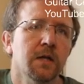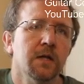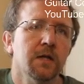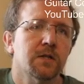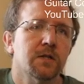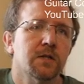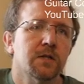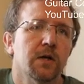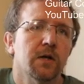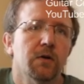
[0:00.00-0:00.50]

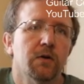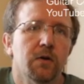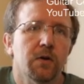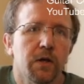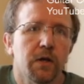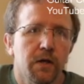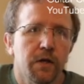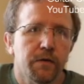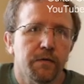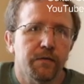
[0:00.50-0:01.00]
So
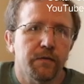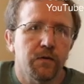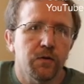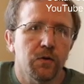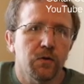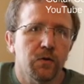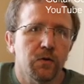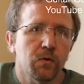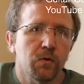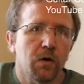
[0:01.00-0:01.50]
if
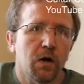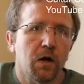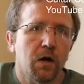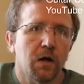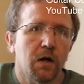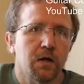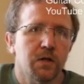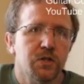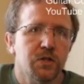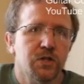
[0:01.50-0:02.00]
you
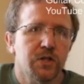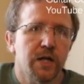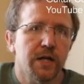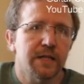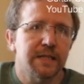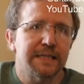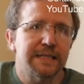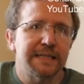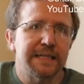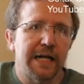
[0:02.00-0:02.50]
are
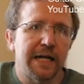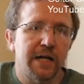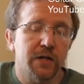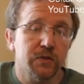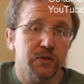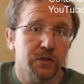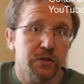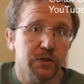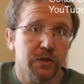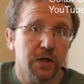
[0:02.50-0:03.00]
just now
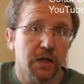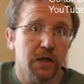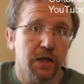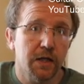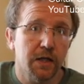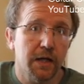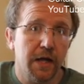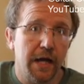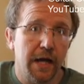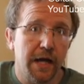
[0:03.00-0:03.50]

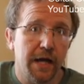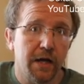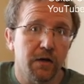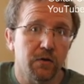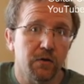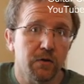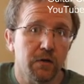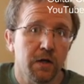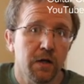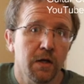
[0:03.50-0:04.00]
starting
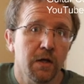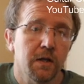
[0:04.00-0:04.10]
out,